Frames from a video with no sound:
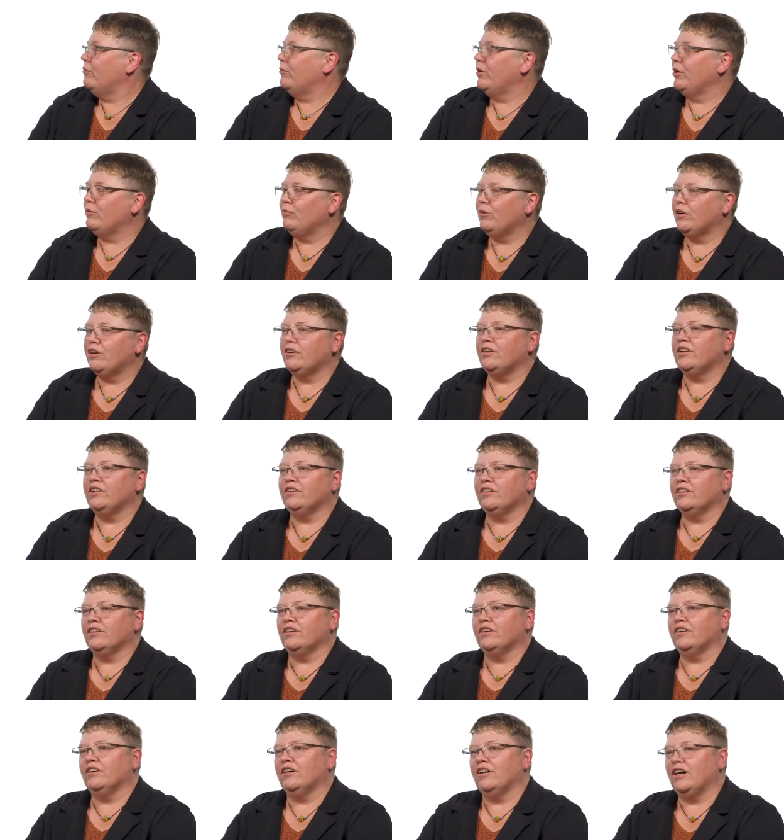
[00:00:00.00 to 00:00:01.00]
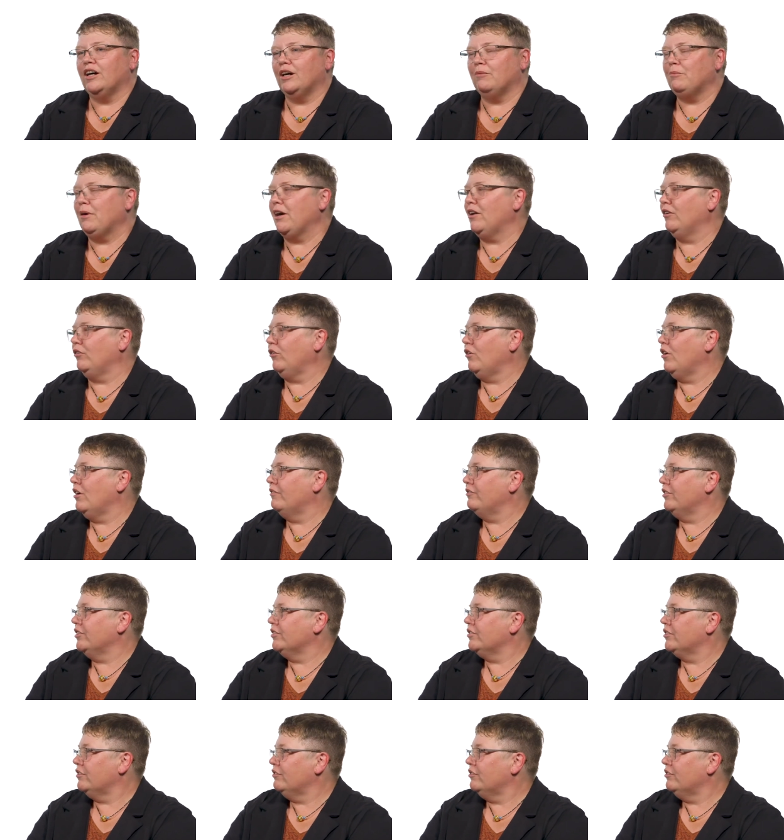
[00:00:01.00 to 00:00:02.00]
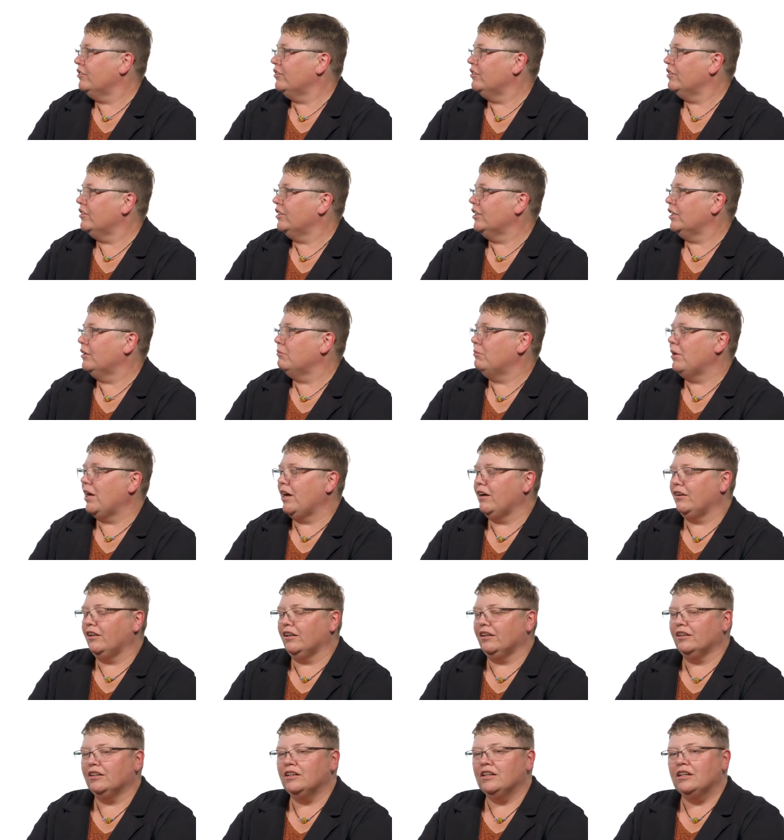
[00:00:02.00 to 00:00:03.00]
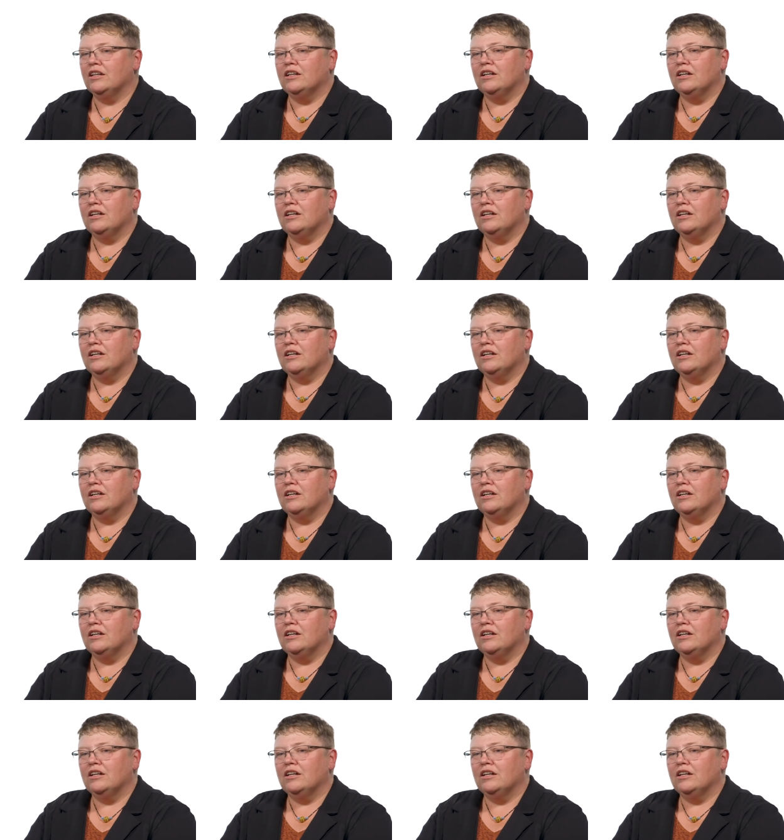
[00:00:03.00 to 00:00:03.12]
When we're in the health office, if you think about it.